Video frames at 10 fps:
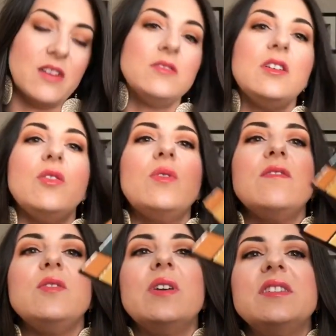I don't know
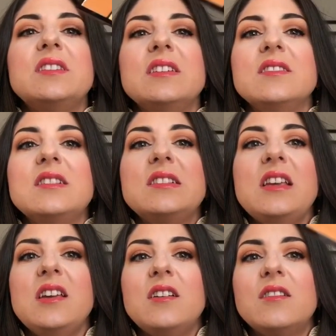if you guys can
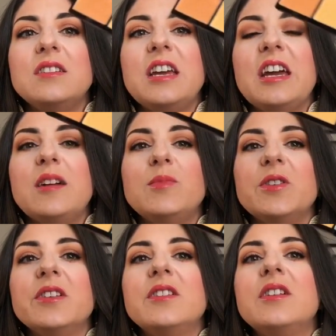see on
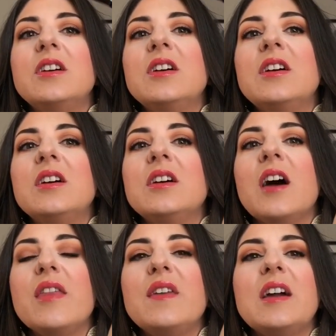camera,
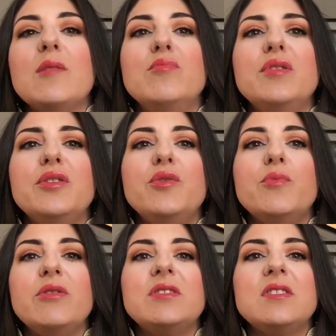I think I blew
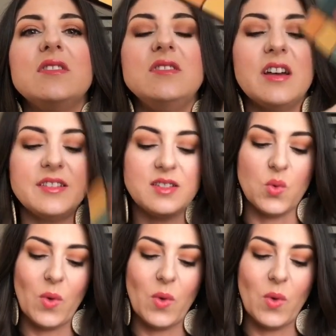most of the dust